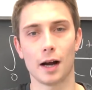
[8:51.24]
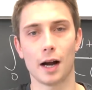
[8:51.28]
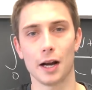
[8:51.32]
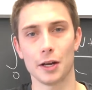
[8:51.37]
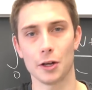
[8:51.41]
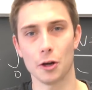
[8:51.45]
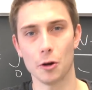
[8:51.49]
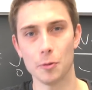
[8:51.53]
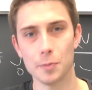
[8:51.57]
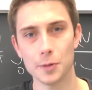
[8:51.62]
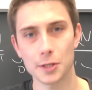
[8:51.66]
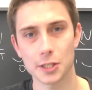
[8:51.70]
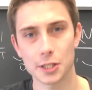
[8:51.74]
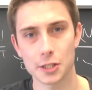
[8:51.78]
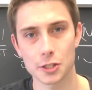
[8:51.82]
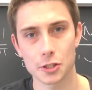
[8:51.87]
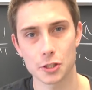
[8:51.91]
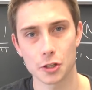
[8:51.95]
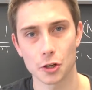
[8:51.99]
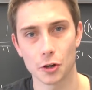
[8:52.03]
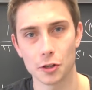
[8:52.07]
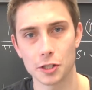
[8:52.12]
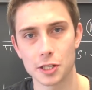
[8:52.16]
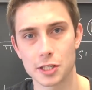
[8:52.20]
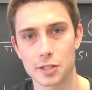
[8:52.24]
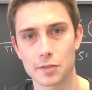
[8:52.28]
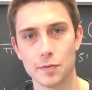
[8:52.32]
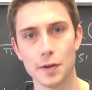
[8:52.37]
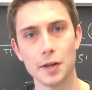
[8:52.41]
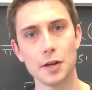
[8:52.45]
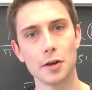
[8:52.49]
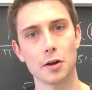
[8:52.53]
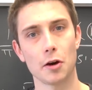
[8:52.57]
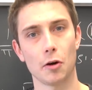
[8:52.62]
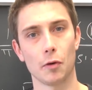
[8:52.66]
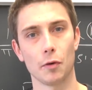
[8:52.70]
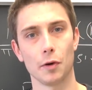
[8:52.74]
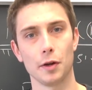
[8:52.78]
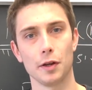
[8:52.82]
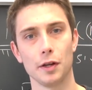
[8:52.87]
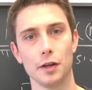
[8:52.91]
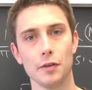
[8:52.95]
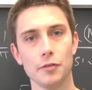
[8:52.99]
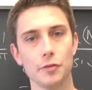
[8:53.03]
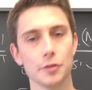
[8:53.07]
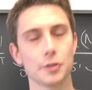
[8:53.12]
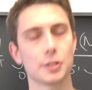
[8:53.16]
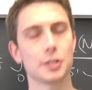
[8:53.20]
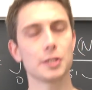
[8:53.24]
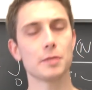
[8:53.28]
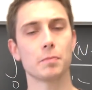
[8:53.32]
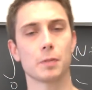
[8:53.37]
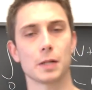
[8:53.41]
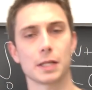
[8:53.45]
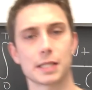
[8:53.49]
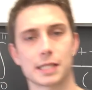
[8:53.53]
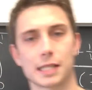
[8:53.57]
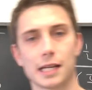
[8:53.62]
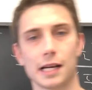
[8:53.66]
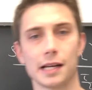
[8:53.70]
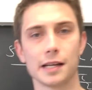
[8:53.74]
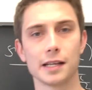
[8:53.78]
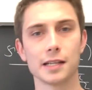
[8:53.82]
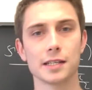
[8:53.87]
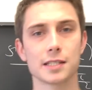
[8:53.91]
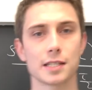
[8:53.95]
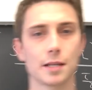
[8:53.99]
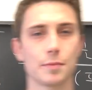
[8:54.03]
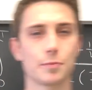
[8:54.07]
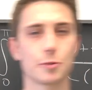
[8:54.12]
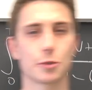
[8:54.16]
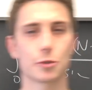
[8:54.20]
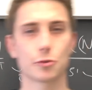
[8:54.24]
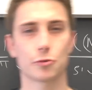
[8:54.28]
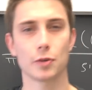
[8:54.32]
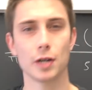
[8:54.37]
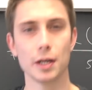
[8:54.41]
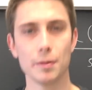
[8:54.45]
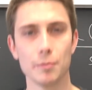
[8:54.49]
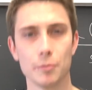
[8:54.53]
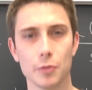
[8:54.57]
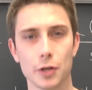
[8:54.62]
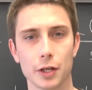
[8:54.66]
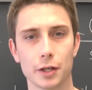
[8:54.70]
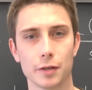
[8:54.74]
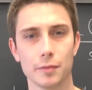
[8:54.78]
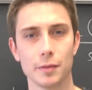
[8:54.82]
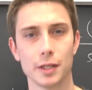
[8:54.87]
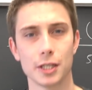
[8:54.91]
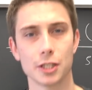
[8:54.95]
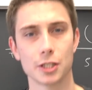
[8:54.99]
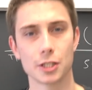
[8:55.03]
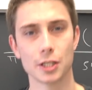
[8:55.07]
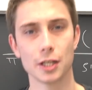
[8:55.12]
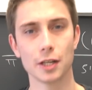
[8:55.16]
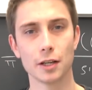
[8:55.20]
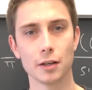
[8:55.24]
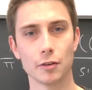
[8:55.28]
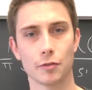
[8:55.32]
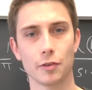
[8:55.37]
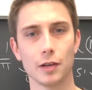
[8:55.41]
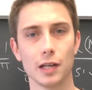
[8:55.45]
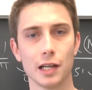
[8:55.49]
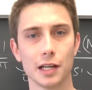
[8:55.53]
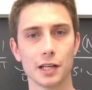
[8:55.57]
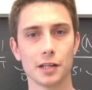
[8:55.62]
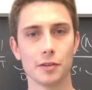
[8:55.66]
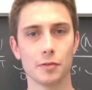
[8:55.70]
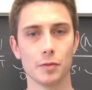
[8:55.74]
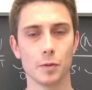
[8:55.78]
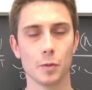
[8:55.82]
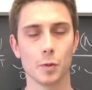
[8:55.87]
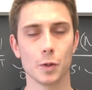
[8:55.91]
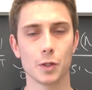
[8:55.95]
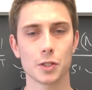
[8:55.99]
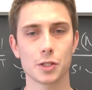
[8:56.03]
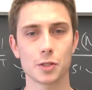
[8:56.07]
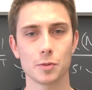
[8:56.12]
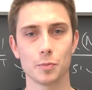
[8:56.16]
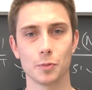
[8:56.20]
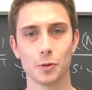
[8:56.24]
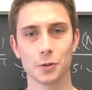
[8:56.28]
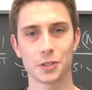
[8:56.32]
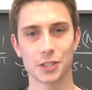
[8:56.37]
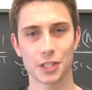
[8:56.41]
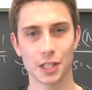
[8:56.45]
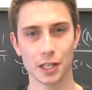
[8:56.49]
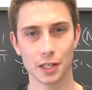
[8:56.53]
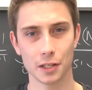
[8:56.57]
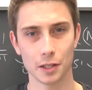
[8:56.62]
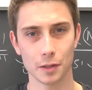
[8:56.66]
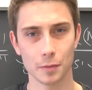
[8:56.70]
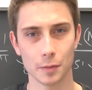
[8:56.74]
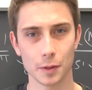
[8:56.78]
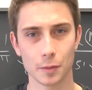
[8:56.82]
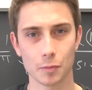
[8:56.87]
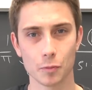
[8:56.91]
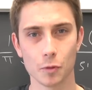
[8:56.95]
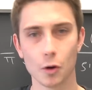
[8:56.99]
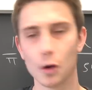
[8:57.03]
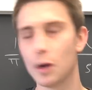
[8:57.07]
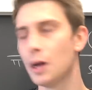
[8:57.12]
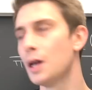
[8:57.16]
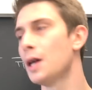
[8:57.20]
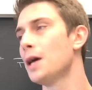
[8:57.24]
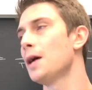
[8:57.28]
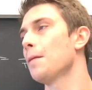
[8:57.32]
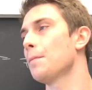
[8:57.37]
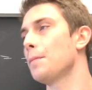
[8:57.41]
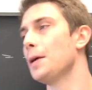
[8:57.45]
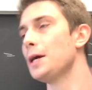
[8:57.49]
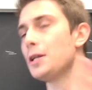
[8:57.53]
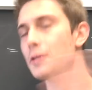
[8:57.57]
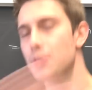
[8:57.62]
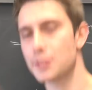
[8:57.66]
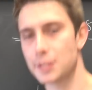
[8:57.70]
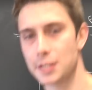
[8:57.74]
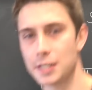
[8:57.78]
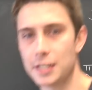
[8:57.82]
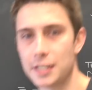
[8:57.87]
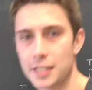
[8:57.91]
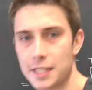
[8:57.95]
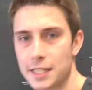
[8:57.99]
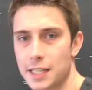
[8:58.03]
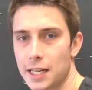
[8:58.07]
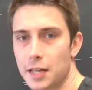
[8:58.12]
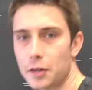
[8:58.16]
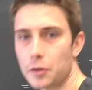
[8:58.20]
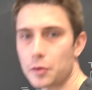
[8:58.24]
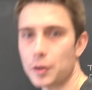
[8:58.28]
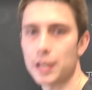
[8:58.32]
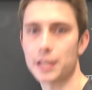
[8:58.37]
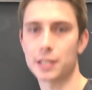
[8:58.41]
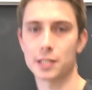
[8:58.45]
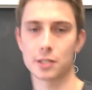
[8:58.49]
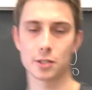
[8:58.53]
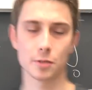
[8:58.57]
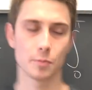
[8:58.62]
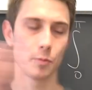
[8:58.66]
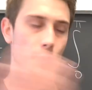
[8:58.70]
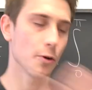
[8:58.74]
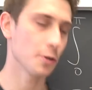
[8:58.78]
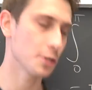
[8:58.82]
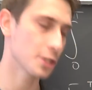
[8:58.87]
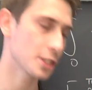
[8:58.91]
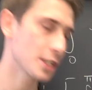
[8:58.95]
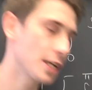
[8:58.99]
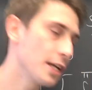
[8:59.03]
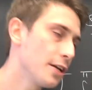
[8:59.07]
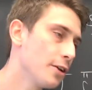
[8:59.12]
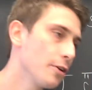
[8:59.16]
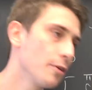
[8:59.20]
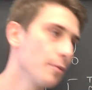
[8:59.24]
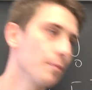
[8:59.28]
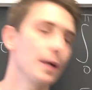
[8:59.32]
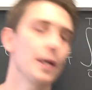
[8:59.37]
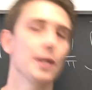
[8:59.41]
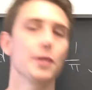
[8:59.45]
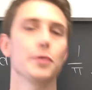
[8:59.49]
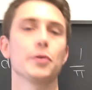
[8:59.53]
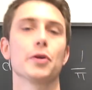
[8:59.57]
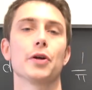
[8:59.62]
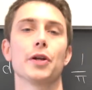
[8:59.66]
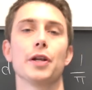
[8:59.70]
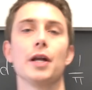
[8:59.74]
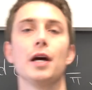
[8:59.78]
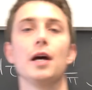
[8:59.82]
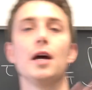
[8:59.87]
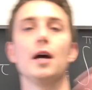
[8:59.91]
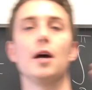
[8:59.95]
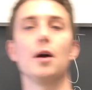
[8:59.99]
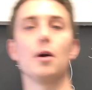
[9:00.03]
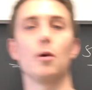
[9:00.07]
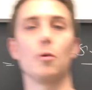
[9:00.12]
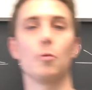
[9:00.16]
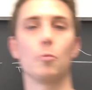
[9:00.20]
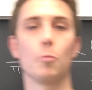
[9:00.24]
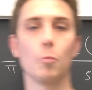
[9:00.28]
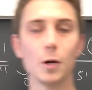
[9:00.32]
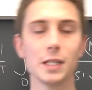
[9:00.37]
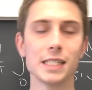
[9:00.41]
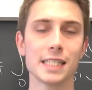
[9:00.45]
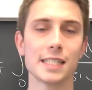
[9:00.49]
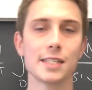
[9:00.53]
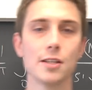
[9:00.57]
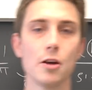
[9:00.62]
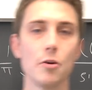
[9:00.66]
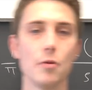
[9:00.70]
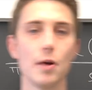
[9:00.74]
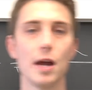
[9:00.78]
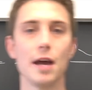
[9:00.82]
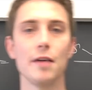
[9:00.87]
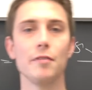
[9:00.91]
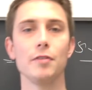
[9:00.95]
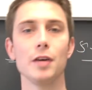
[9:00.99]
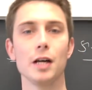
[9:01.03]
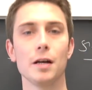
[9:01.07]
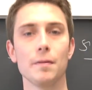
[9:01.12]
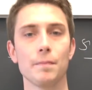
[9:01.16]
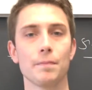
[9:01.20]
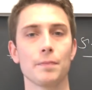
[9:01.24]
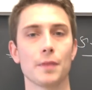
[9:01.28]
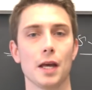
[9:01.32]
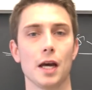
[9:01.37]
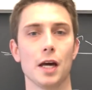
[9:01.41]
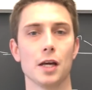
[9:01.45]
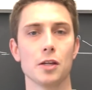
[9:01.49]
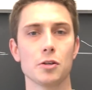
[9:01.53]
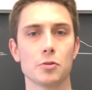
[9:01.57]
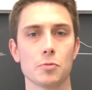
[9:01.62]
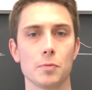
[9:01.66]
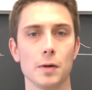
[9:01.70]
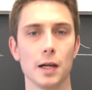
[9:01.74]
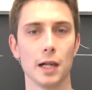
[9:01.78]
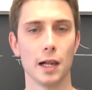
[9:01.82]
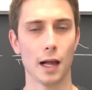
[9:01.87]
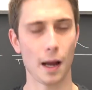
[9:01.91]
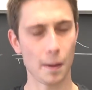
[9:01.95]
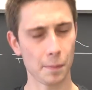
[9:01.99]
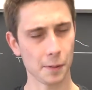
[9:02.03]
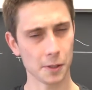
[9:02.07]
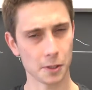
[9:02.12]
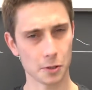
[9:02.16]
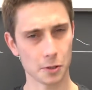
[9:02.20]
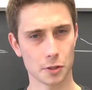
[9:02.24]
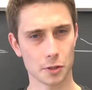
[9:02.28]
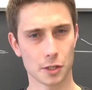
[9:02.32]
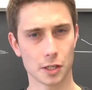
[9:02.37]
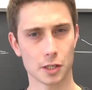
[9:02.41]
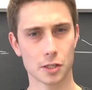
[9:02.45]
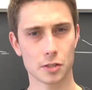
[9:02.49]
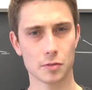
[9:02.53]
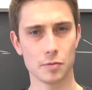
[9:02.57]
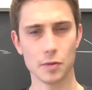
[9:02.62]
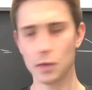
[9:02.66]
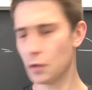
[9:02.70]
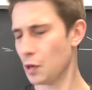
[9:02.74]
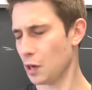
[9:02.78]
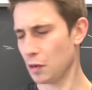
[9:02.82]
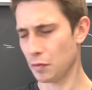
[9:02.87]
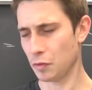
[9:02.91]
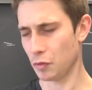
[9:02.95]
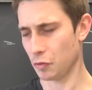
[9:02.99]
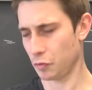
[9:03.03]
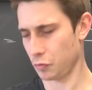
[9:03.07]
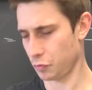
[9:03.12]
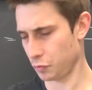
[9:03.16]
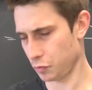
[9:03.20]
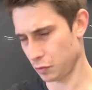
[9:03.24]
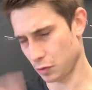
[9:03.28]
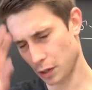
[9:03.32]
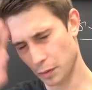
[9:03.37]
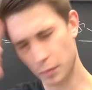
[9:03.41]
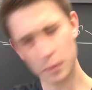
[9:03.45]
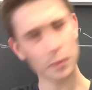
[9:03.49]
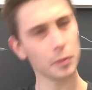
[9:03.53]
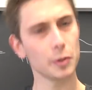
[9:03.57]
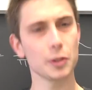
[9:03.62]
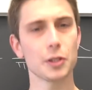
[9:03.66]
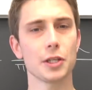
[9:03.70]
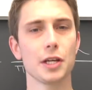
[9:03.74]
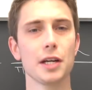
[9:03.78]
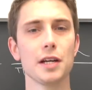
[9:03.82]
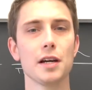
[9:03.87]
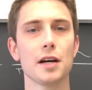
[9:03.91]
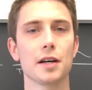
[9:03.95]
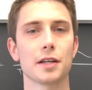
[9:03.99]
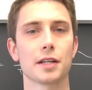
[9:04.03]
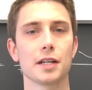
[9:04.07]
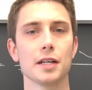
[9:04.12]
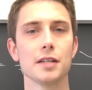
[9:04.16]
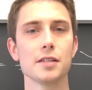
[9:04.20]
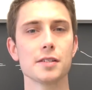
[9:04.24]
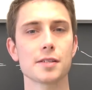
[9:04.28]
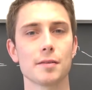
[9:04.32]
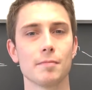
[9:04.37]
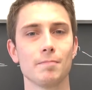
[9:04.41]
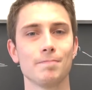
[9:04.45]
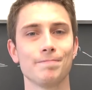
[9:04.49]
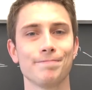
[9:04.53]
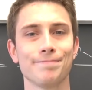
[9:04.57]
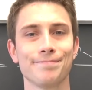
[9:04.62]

I hope you did enjoy this video. If you did, please like and subscribe, and recommend channel if you like, if you want to support channel a bit more. Buy those t-shirts I created, support the channel on Patreon, whatsoever. And well, up the next video, have a flammable day, I guess.